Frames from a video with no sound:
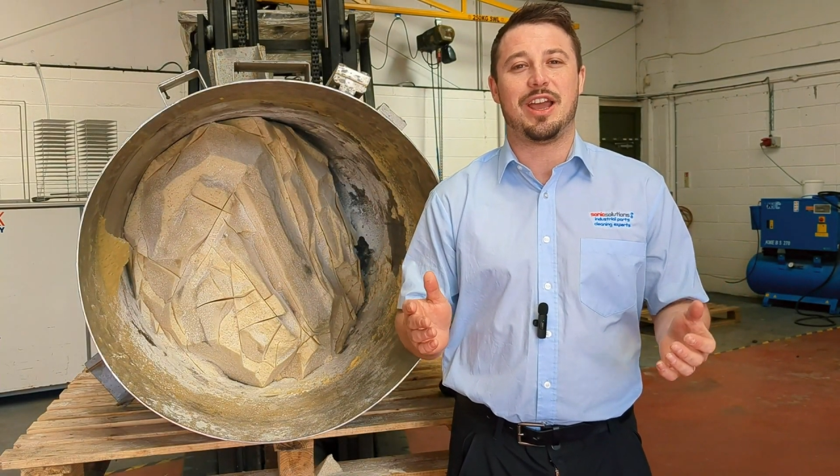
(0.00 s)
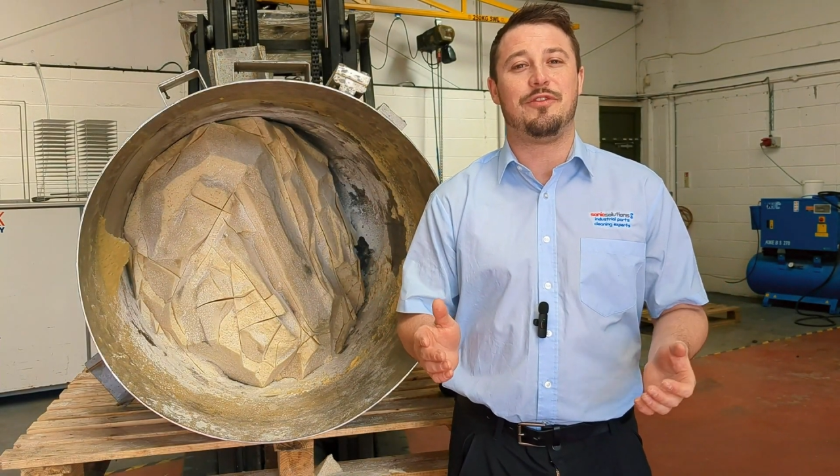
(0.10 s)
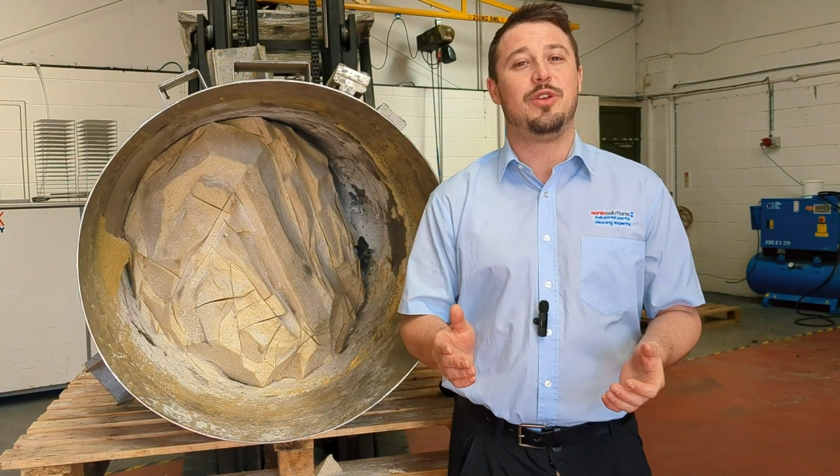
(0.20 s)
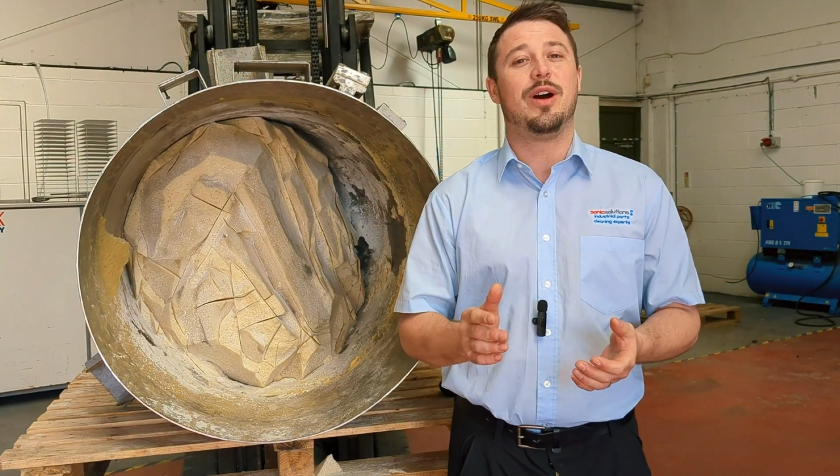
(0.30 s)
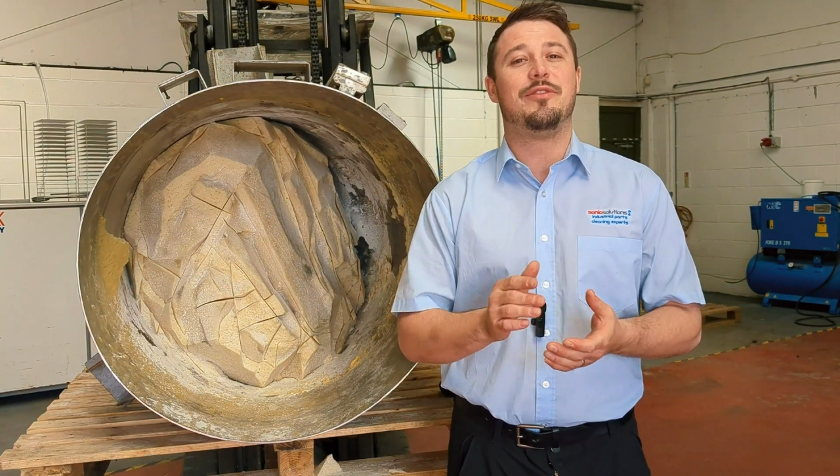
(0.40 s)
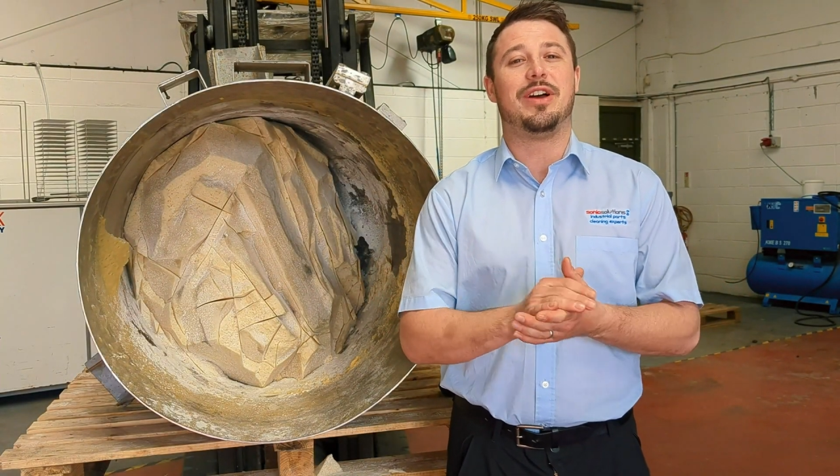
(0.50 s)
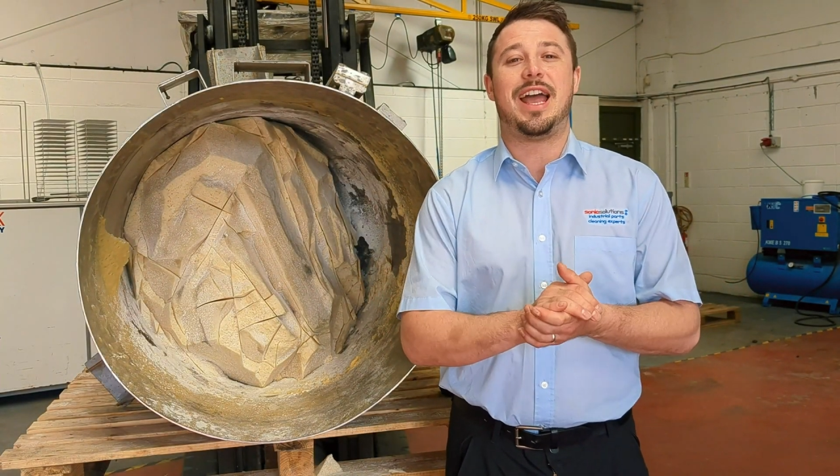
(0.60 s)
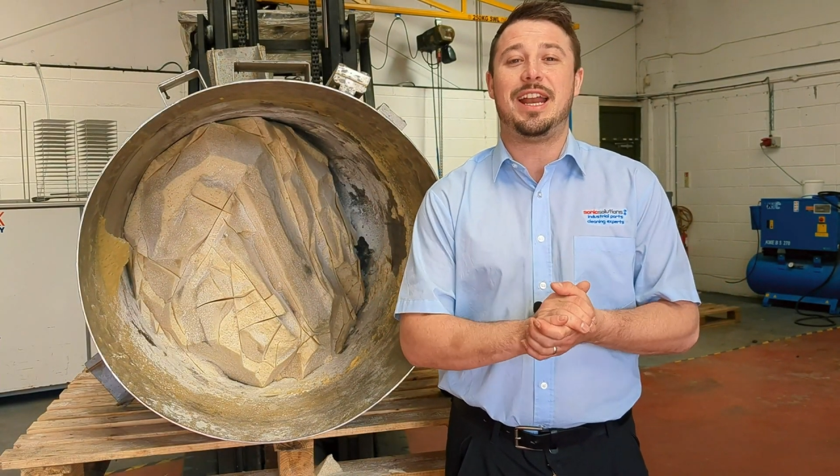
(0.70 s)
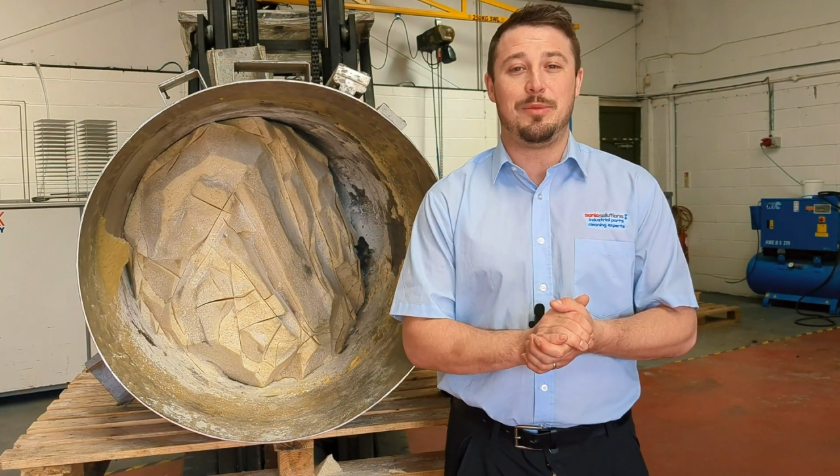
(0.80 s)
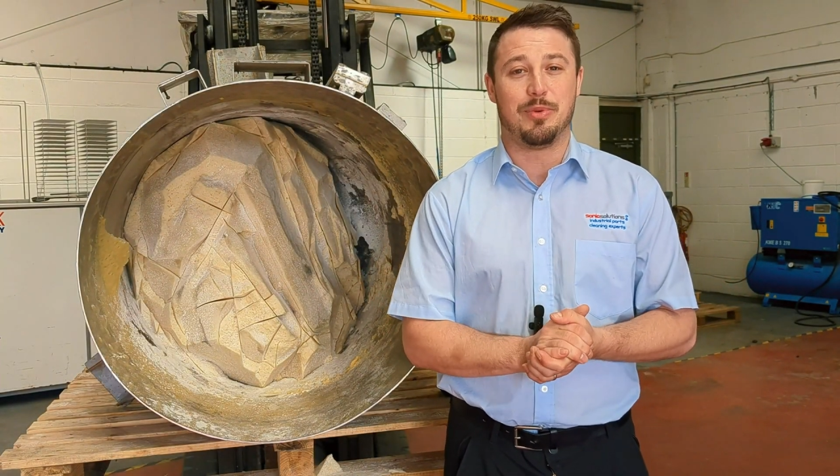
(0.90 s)
If you have
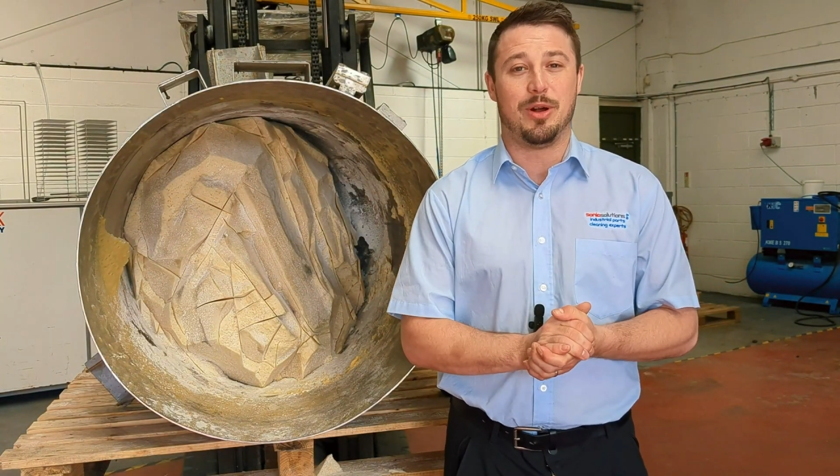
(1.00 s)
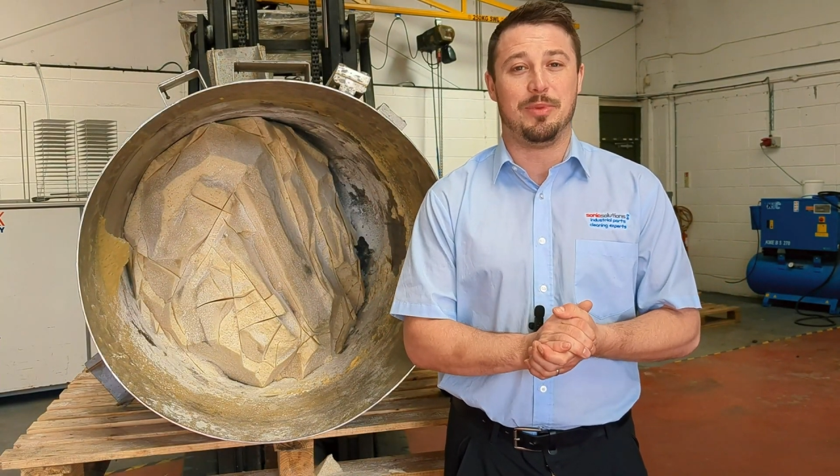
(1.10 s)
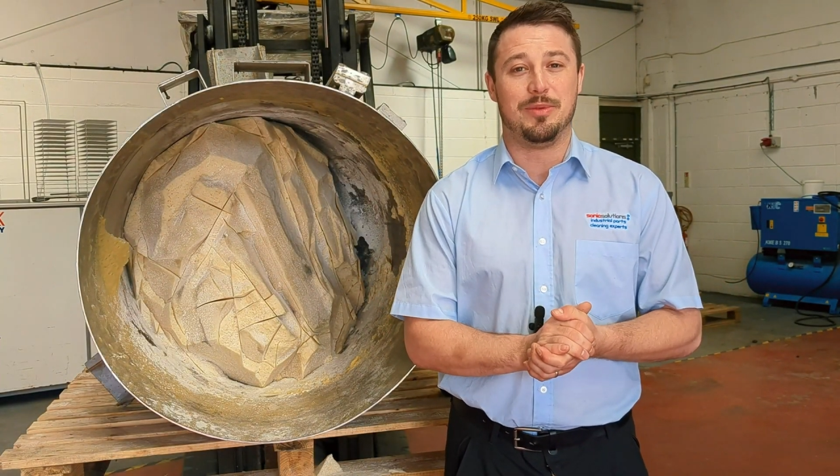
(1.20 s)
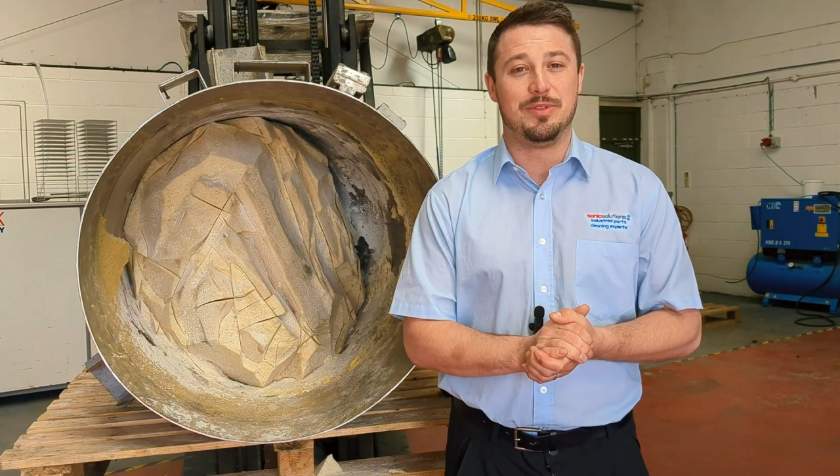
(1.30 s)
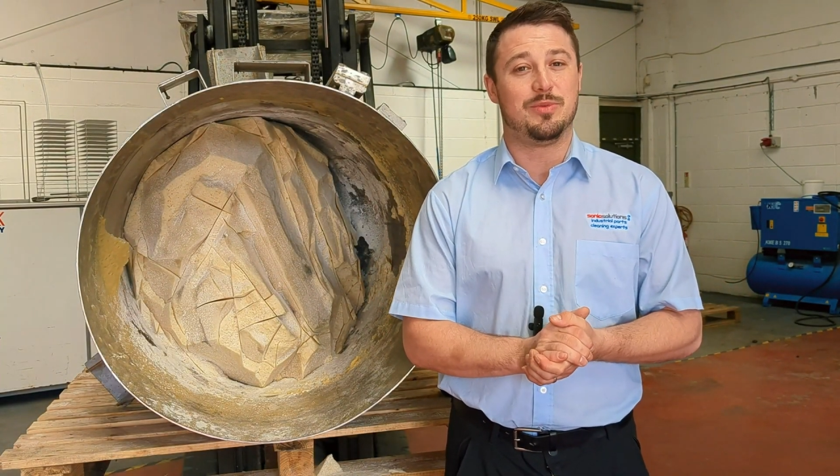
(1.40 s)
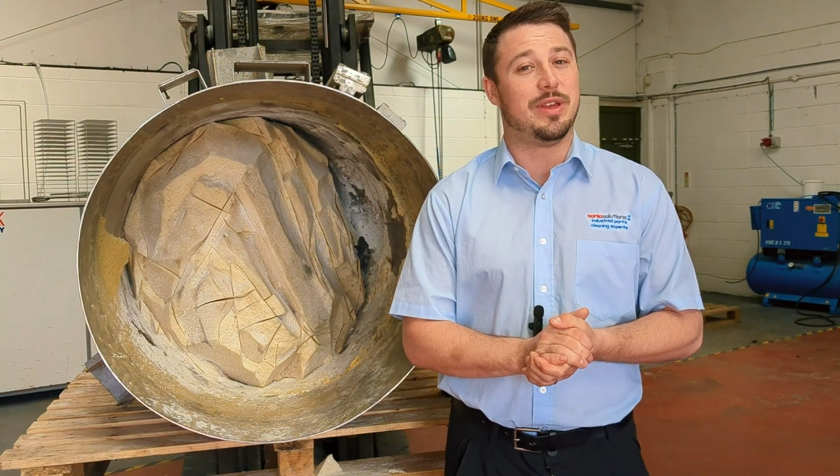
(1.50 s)
any problems